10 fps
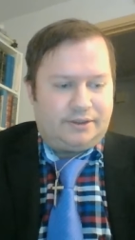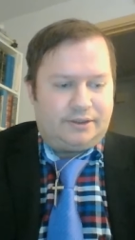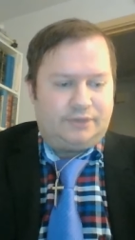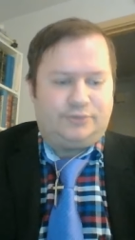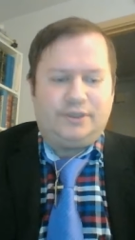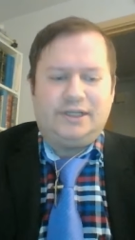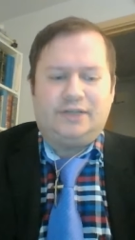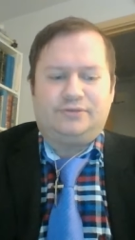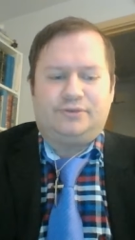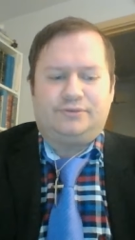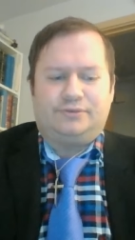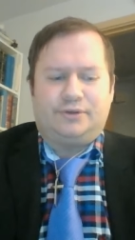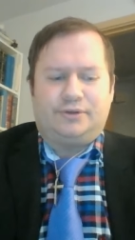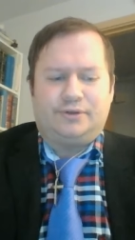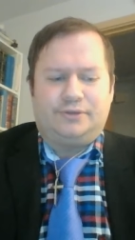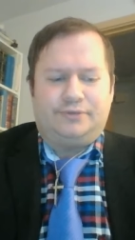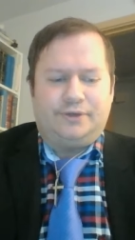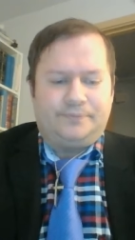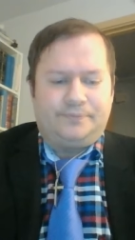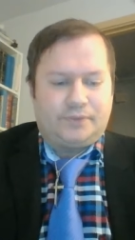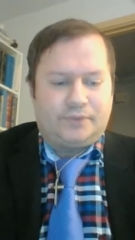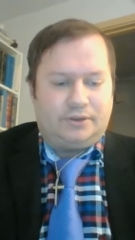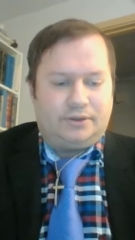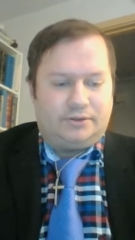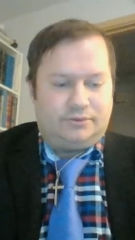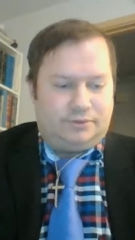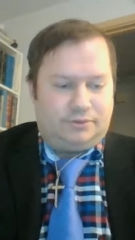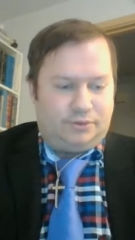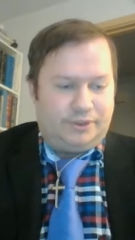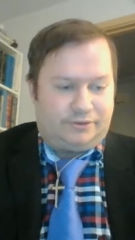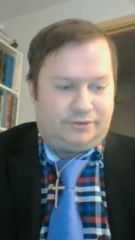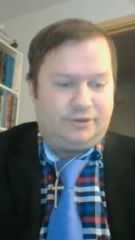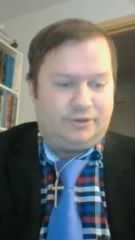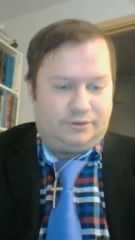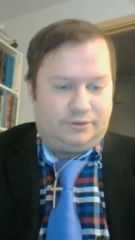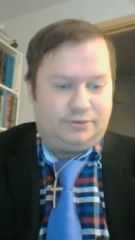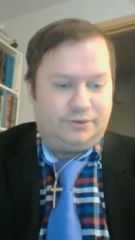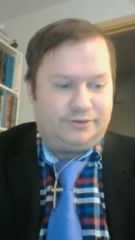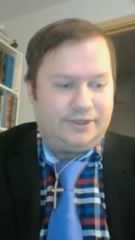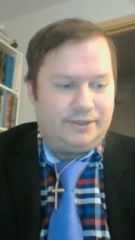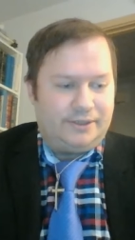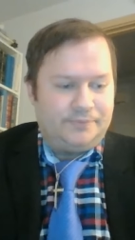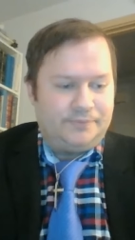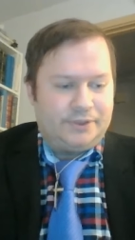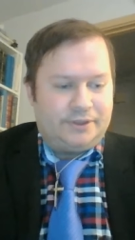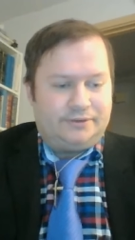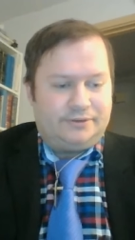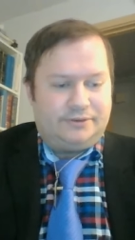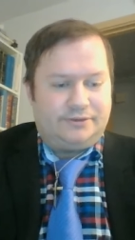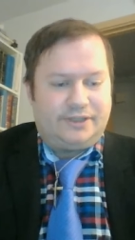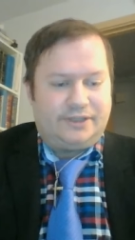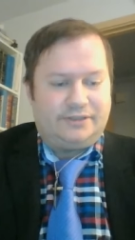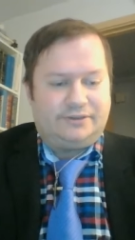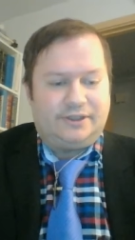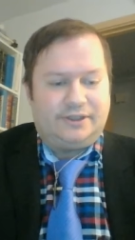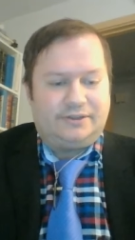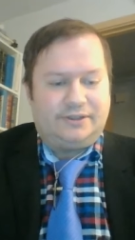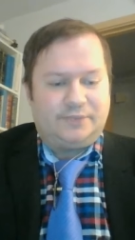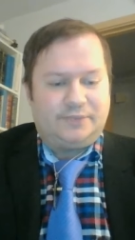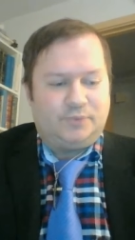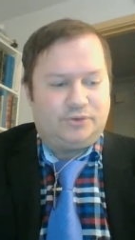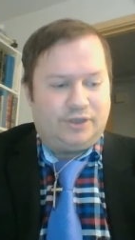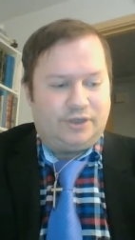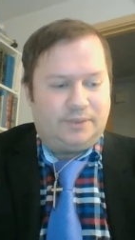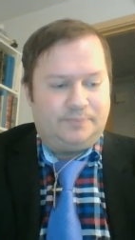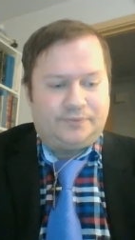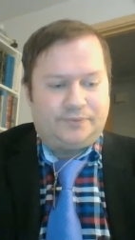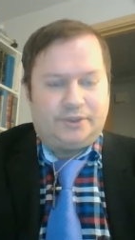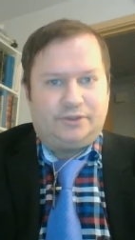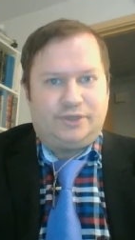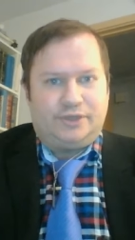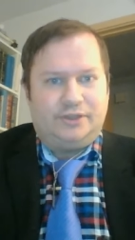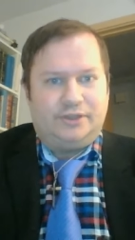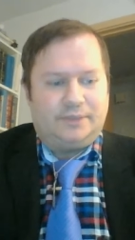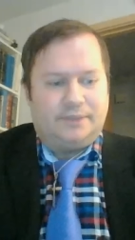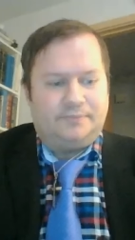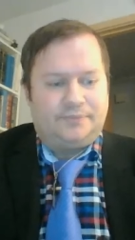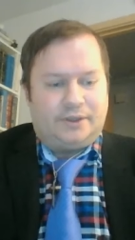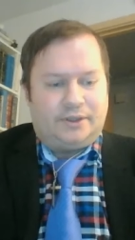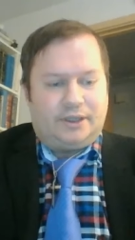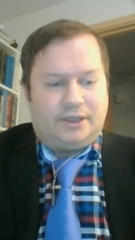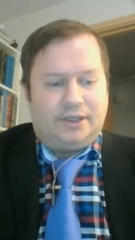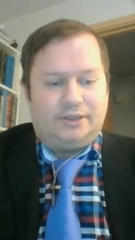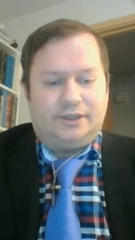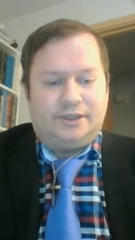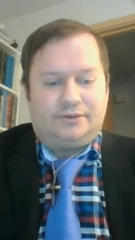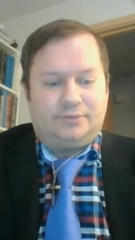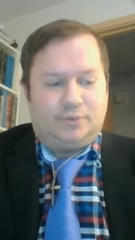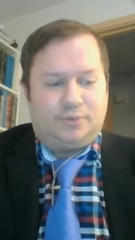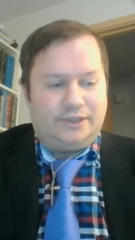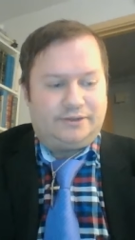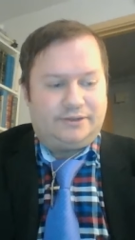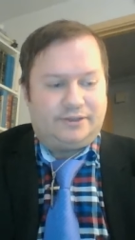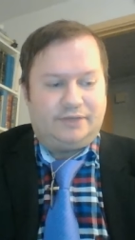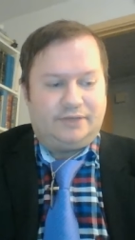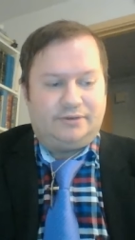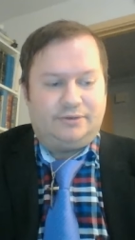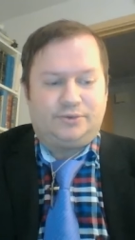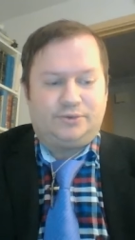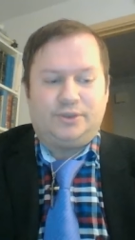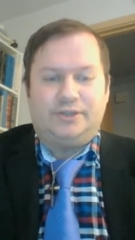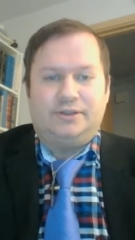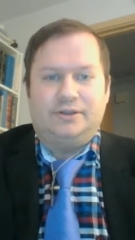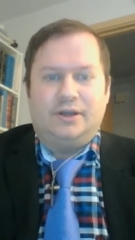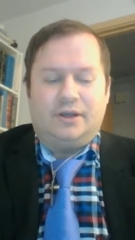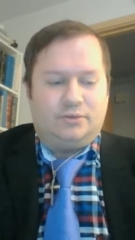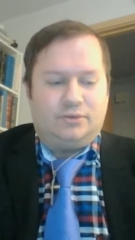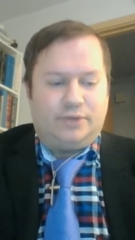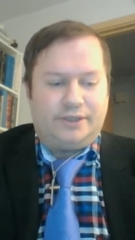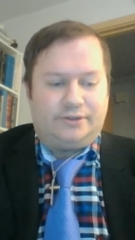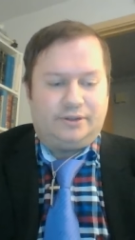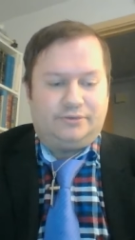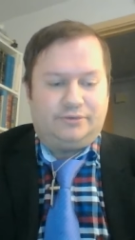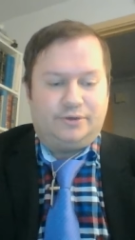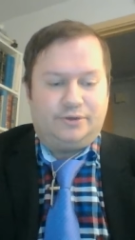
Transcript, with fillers: A freelance photographer who is, uh, who is there says that the atmosphere is threatening and that the police have retreated waiting for